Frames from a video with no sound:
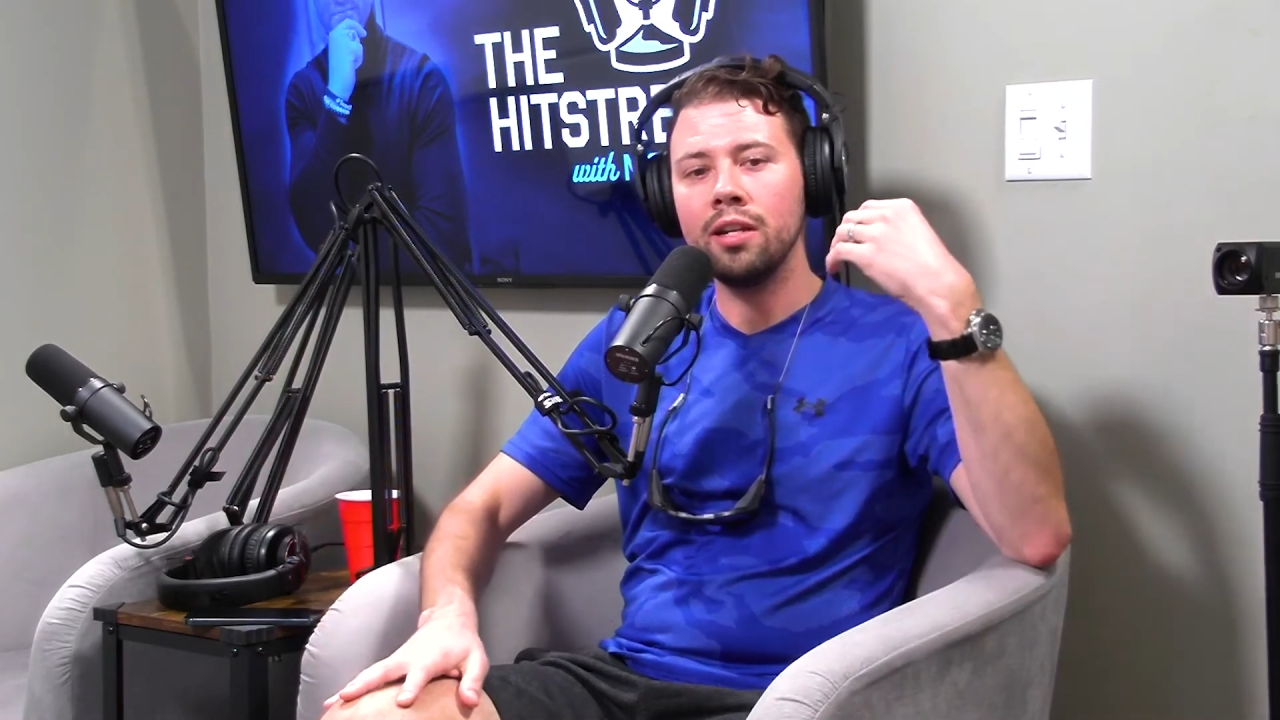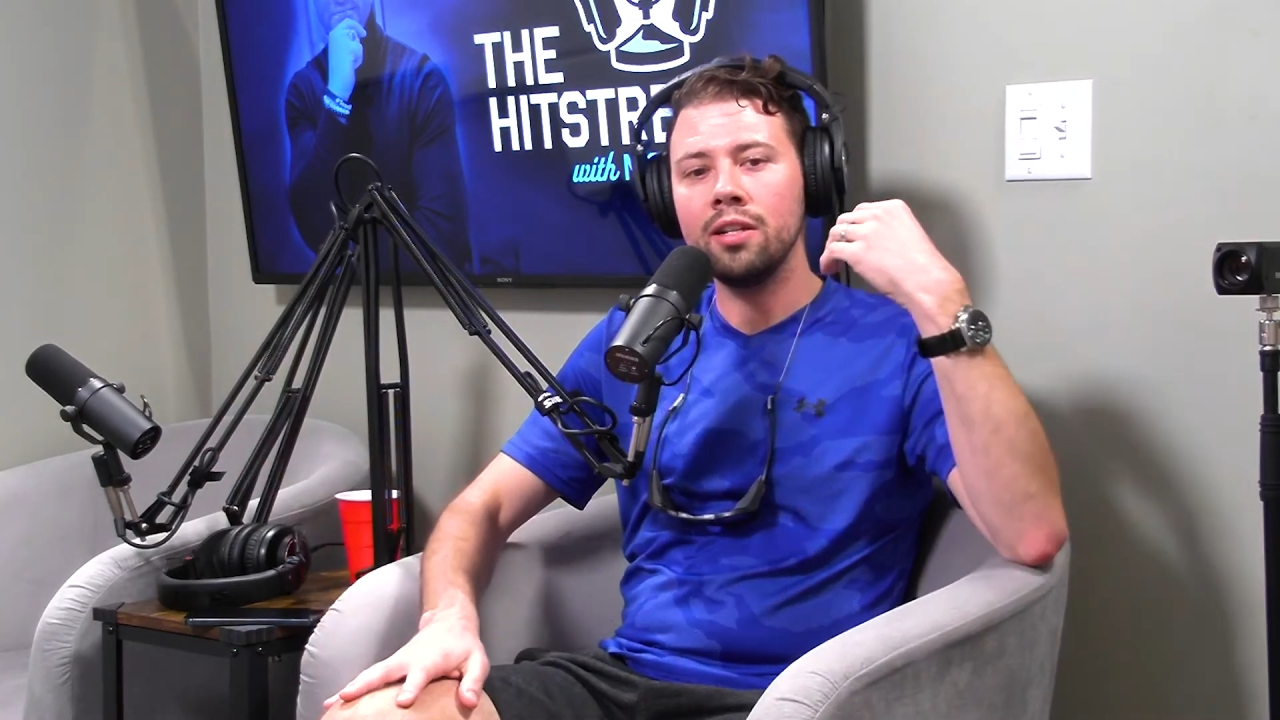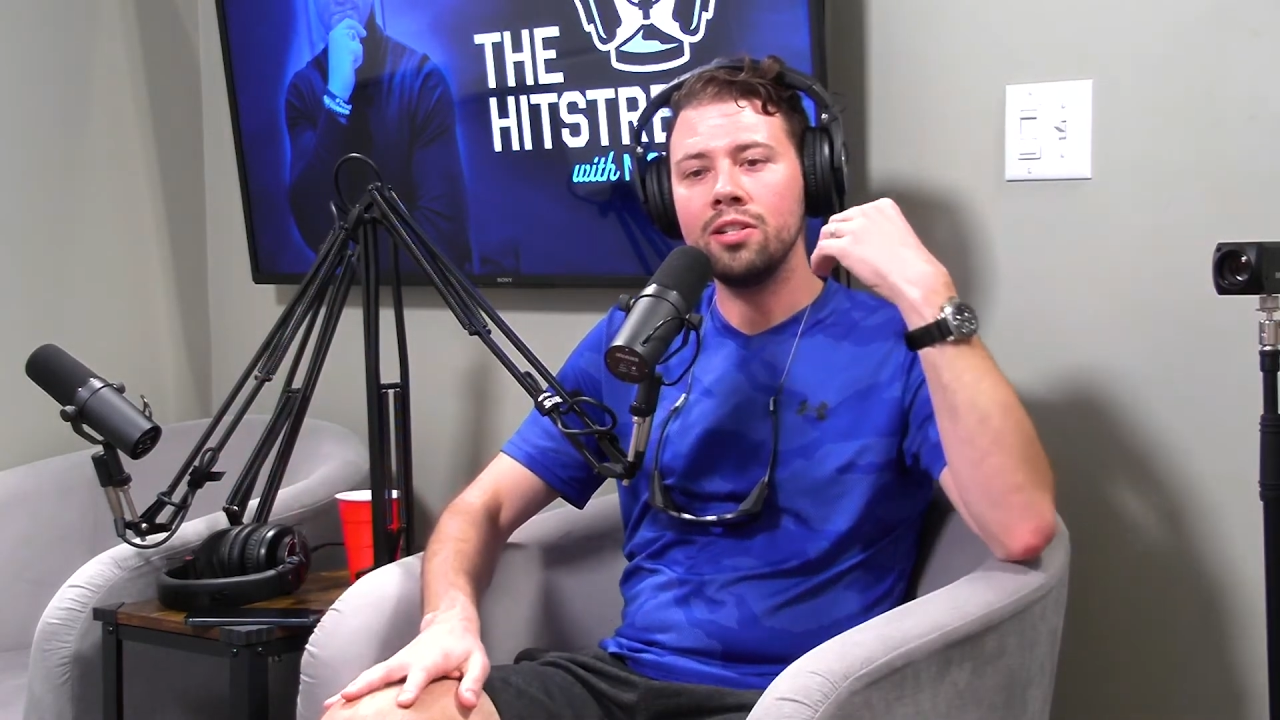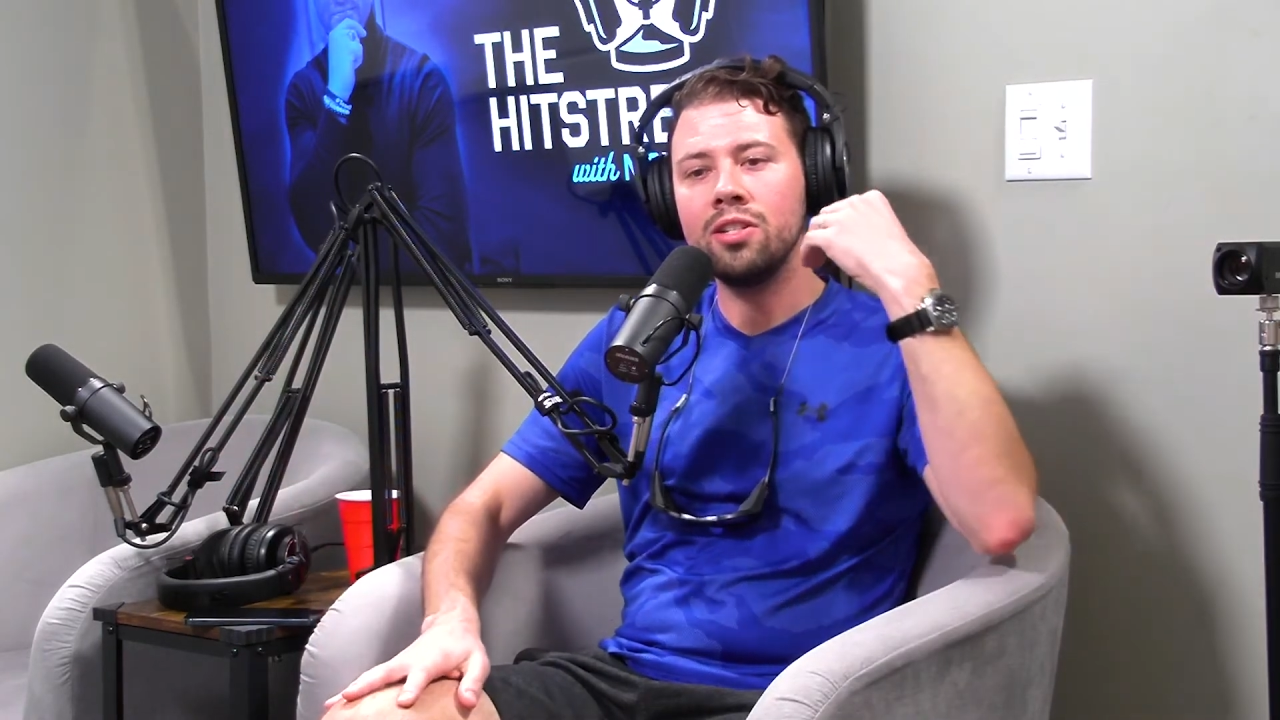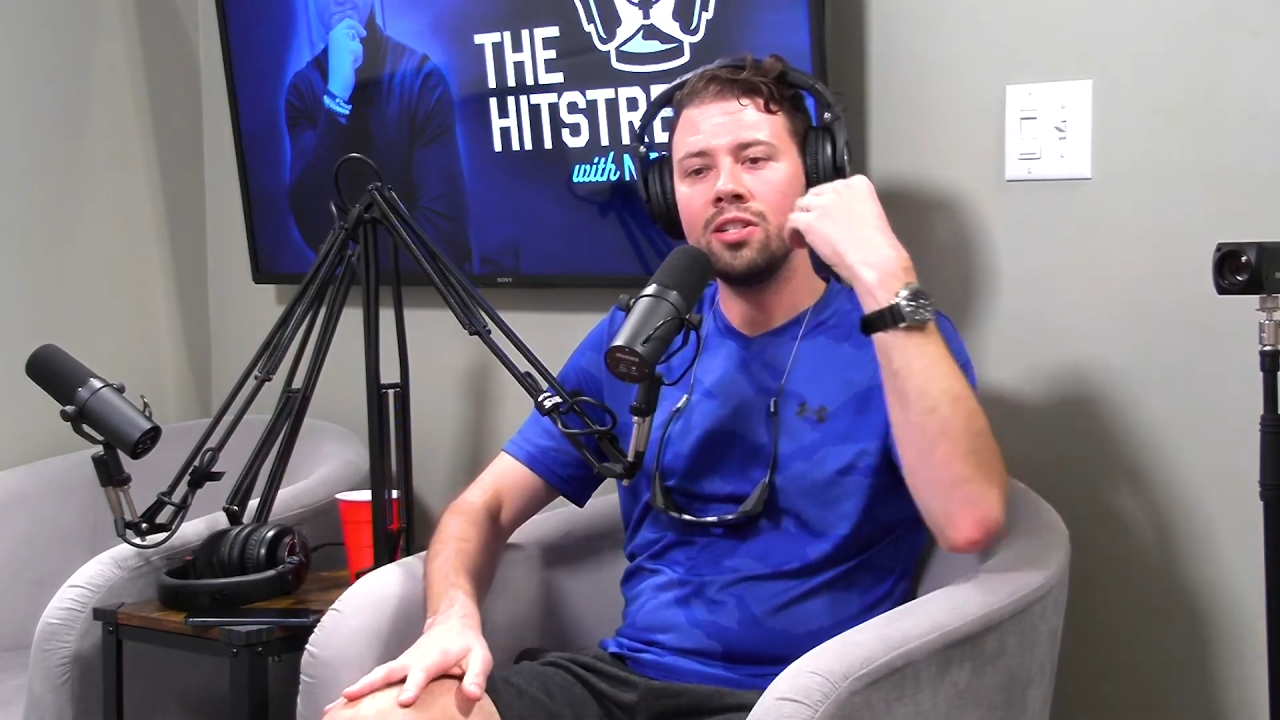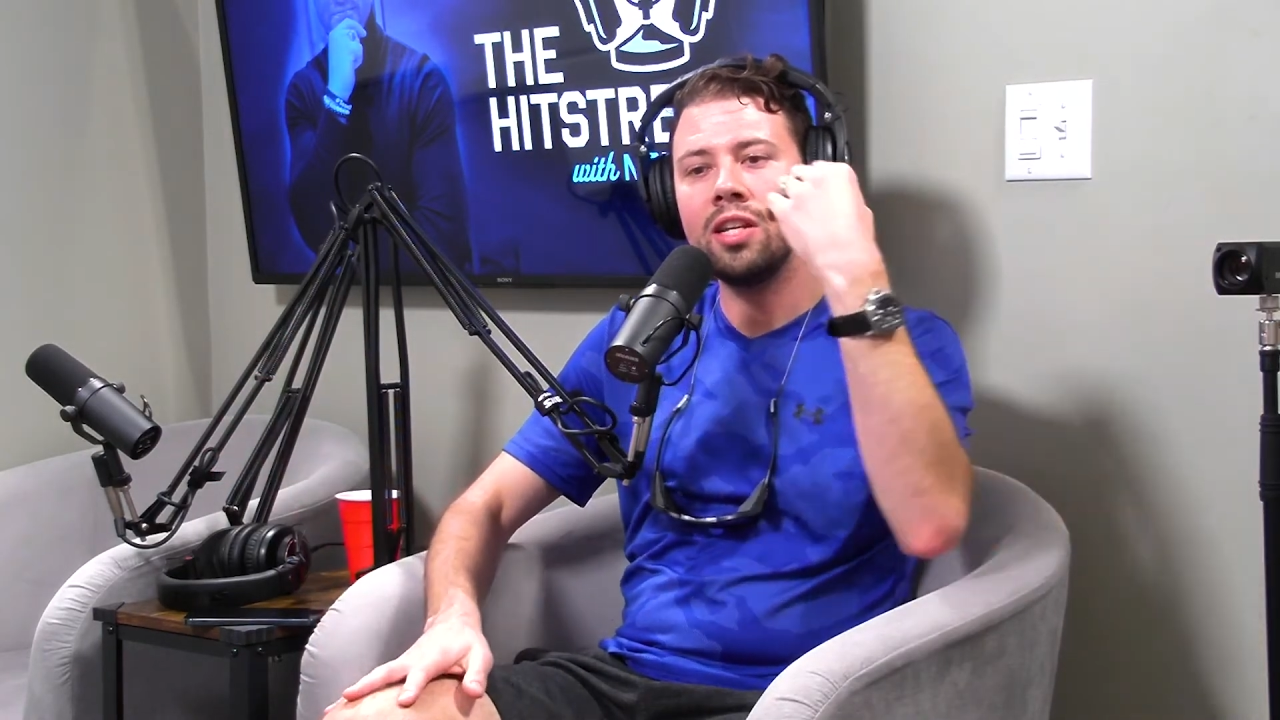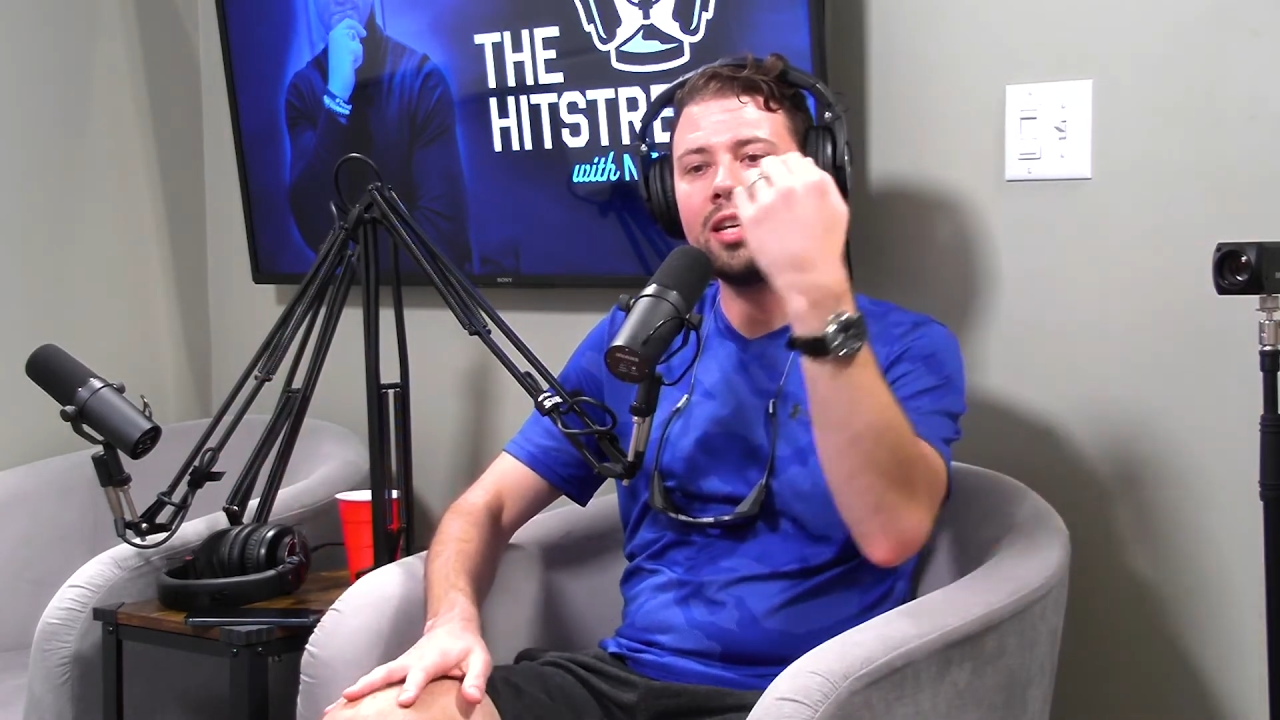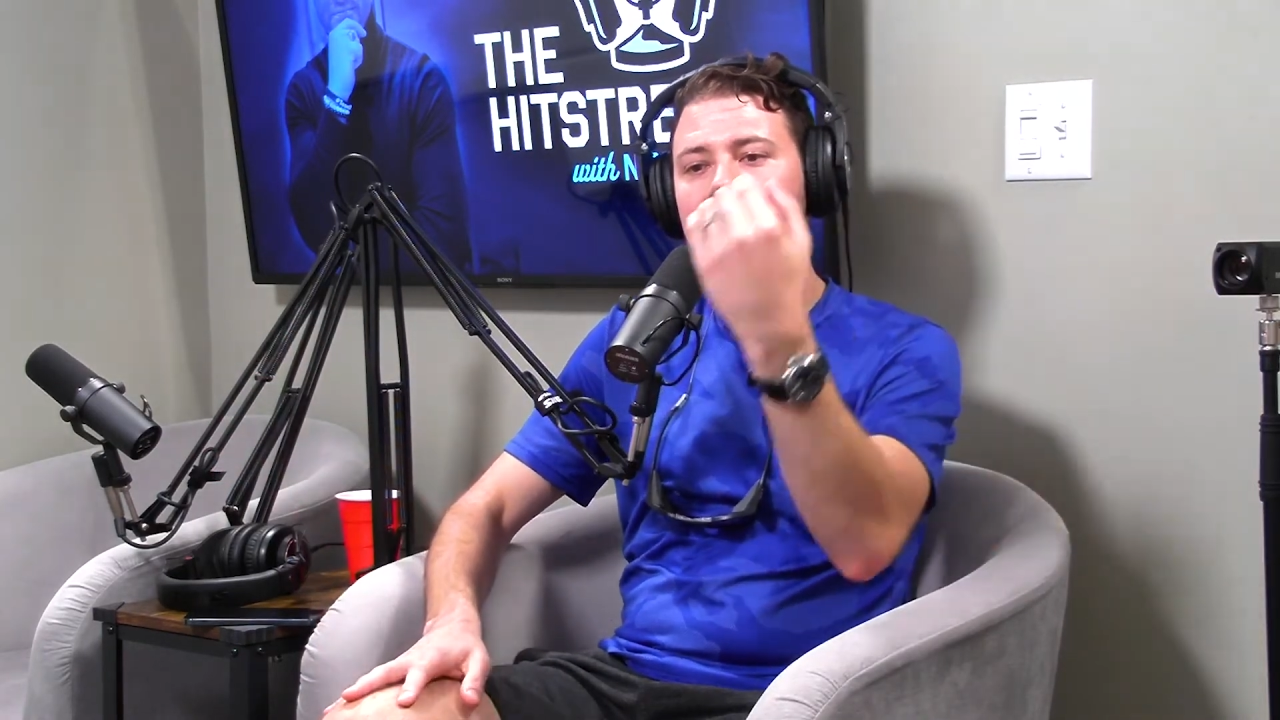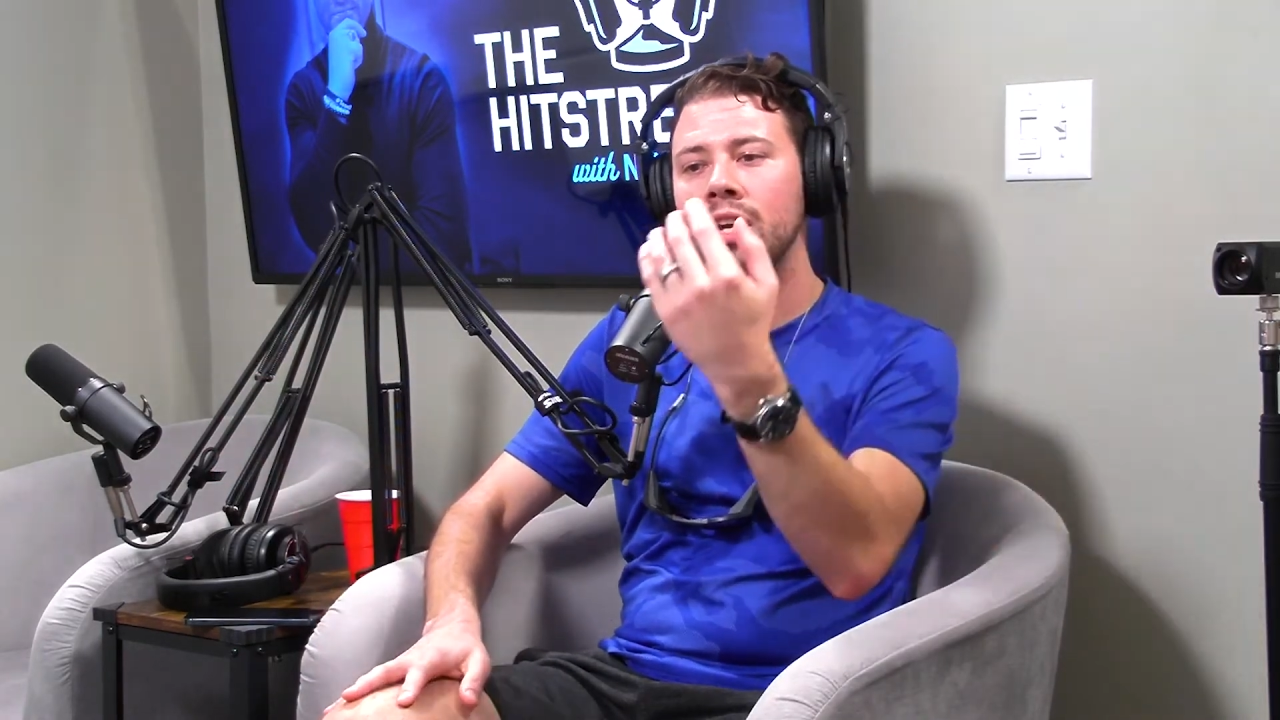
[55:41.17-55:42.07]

seek